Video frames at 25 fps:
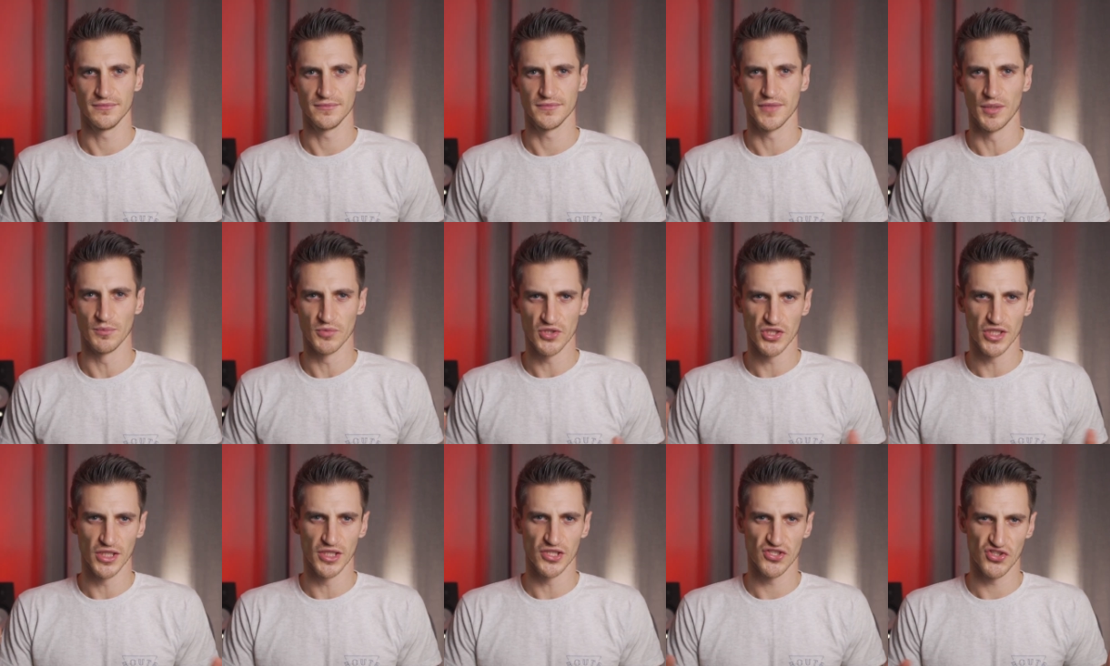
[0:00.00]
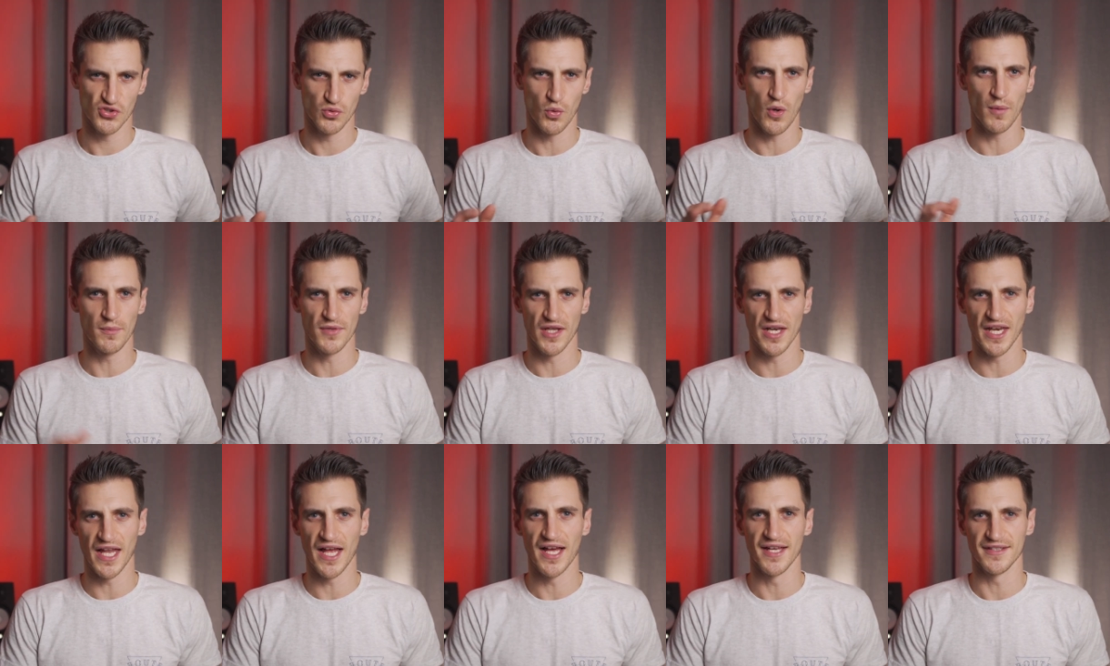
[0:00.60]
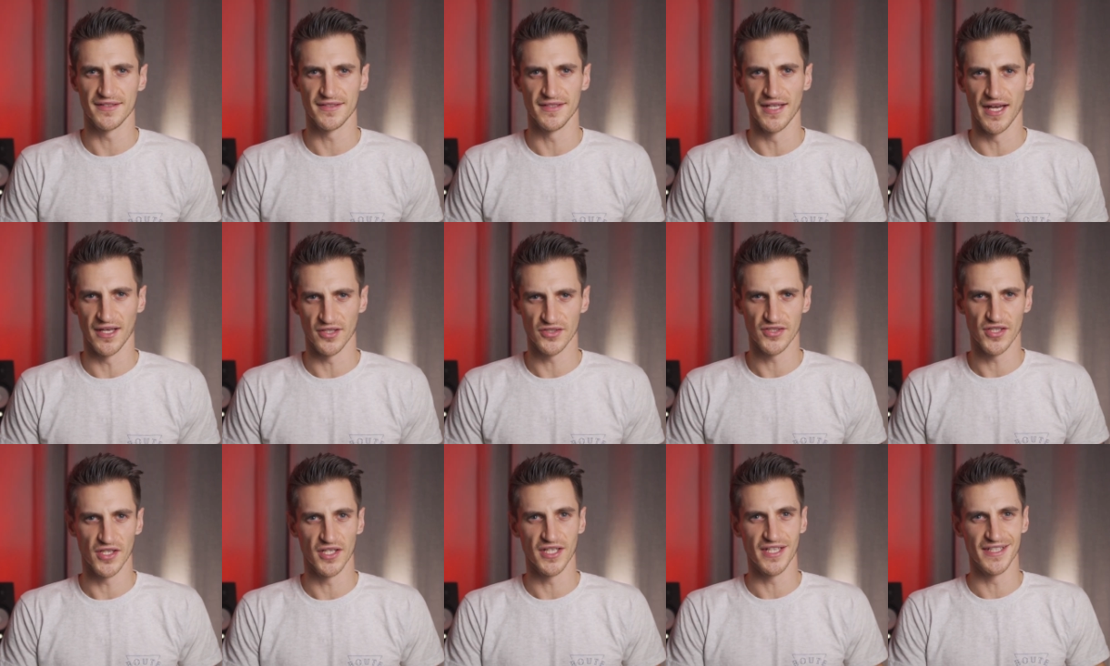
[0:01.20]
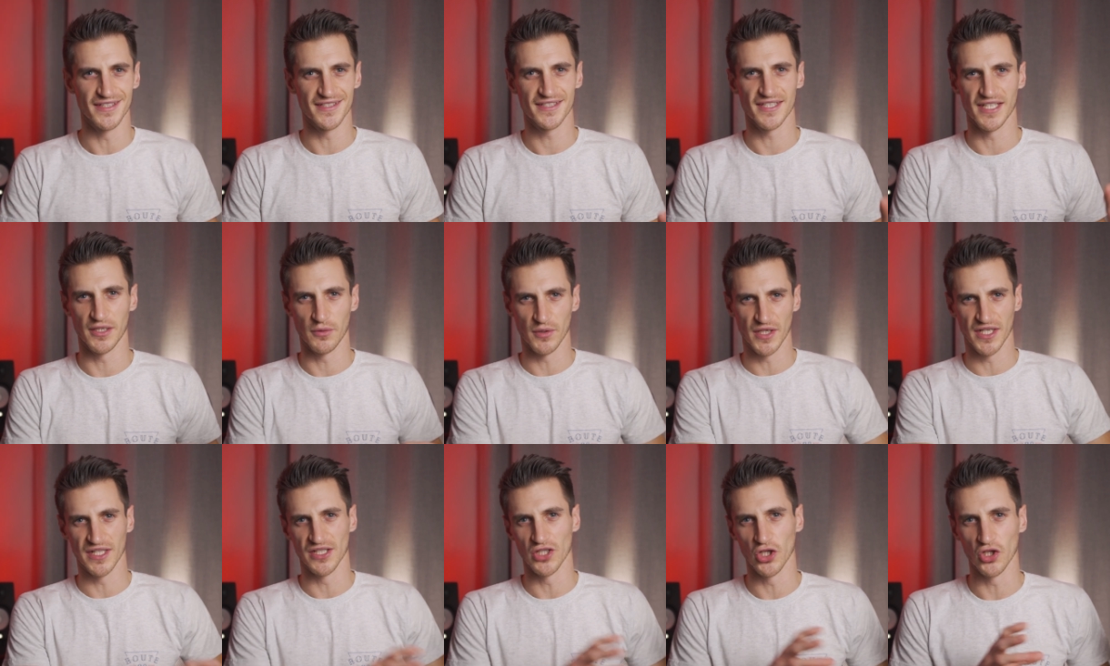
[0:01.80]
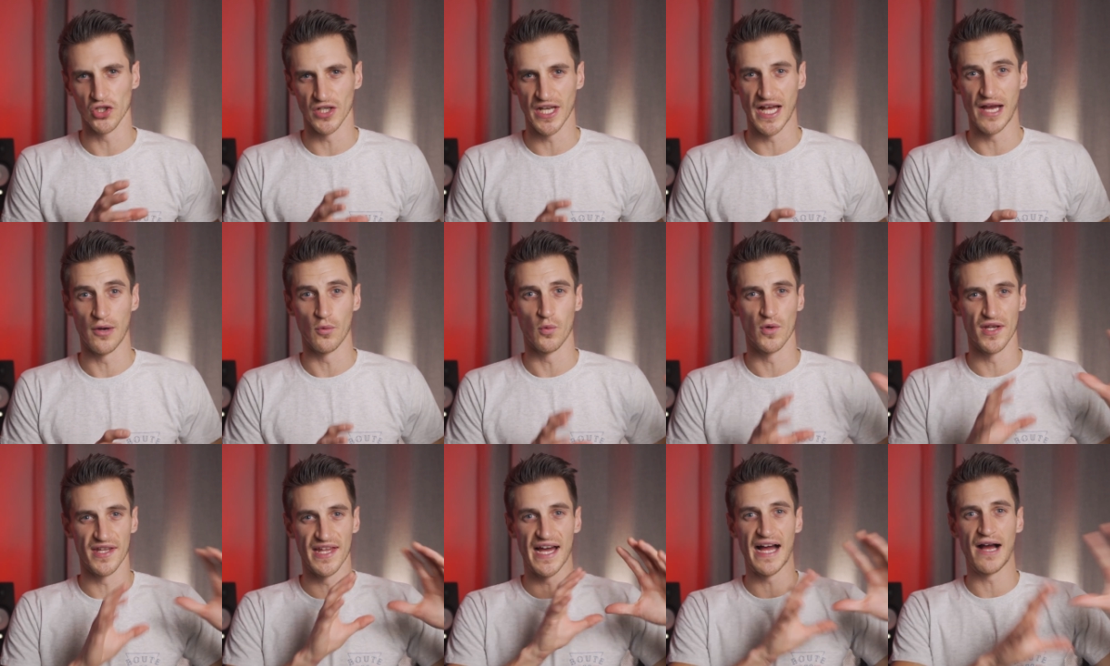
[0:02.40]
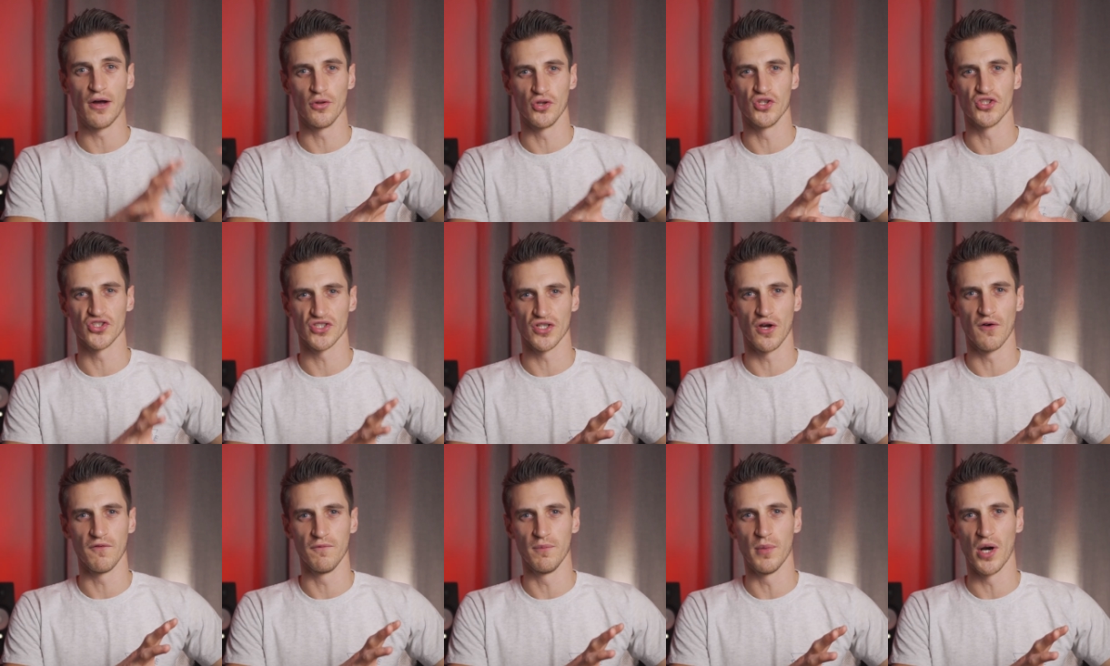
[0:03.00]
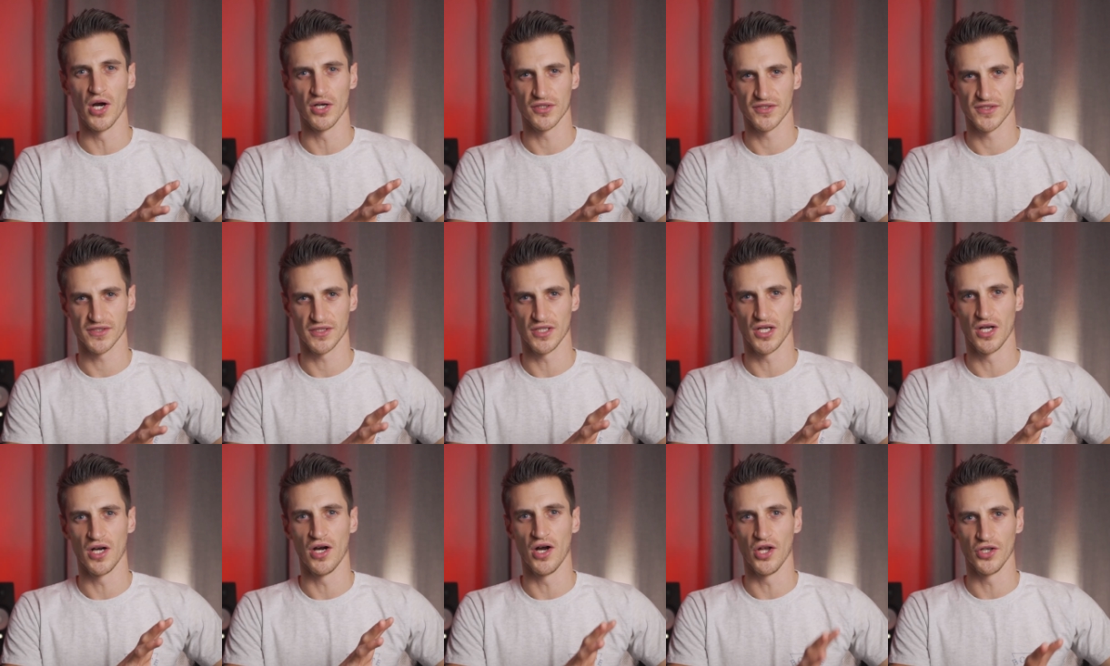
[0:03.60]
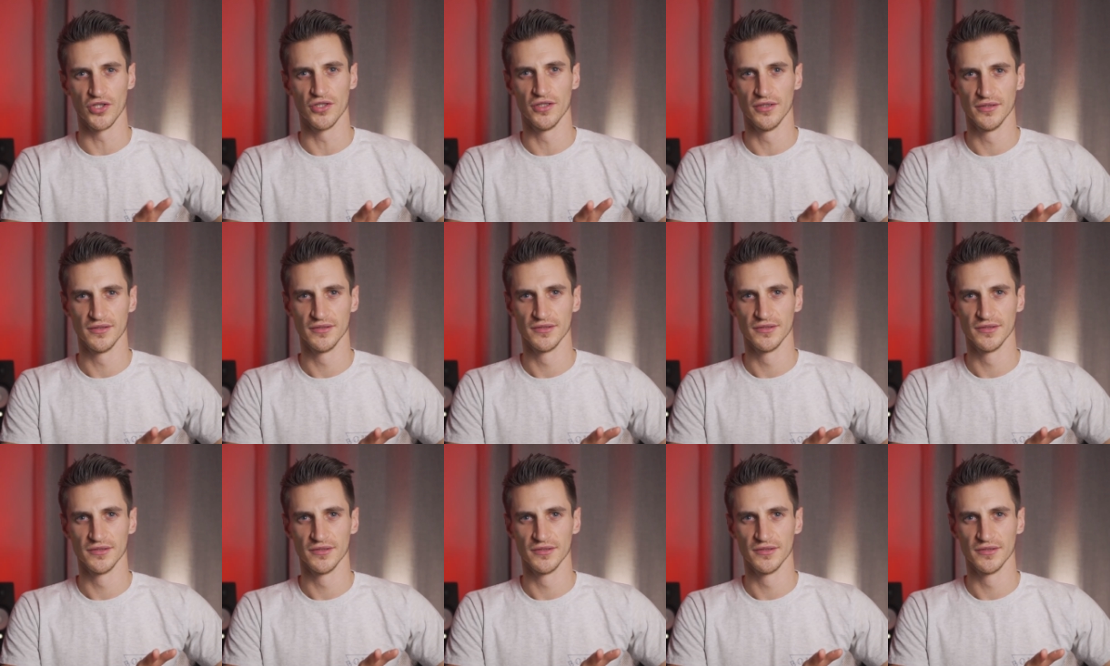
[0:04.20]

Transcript: I'm just gonna swap the lights now so you can see what it'd look like without the softbox on.